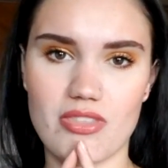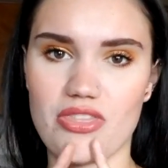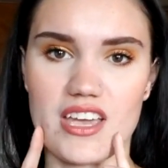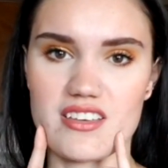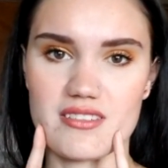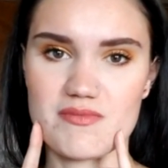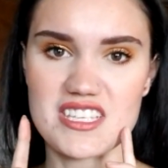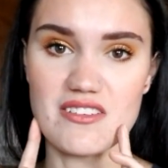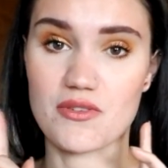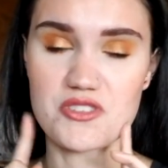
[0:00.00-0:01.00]
thick
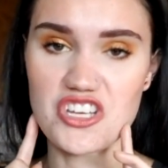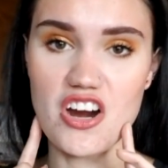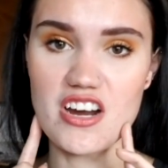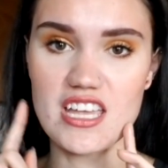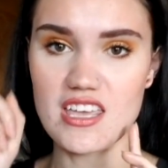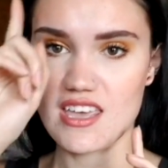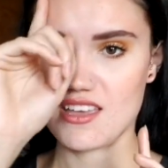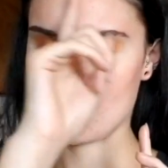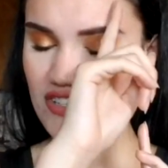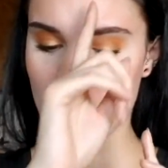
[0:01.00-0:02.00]
skin from
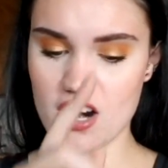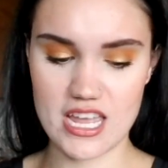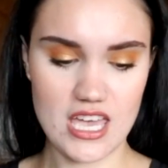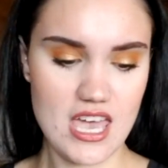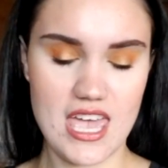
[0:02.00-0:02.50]
scarring,